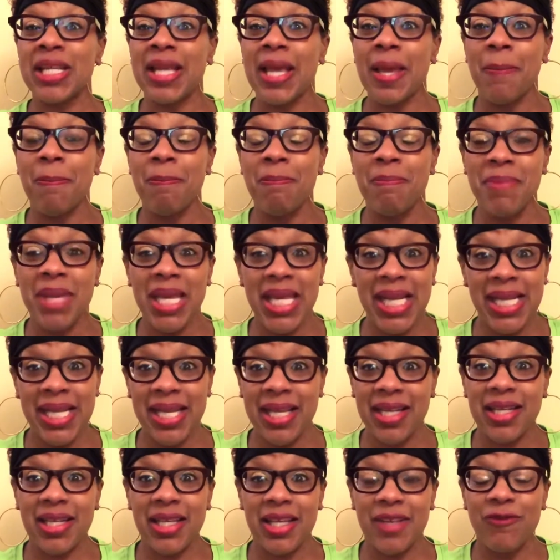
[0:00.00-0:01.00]

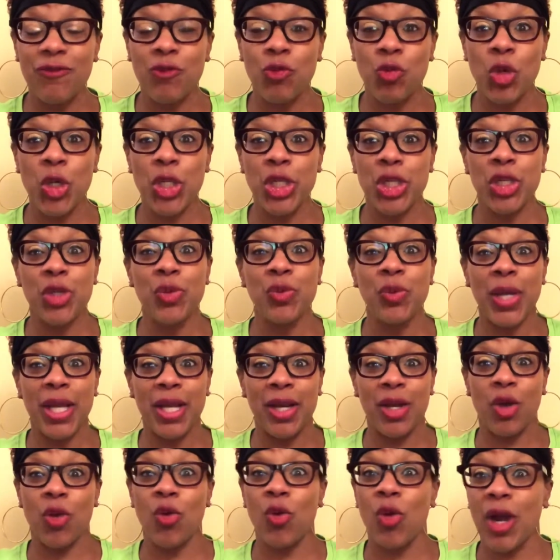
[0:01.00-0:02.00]
immediately for you in
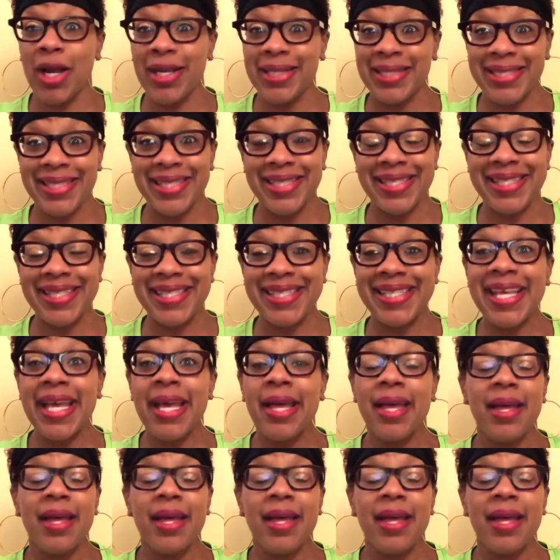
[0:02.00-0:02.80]
a crisis,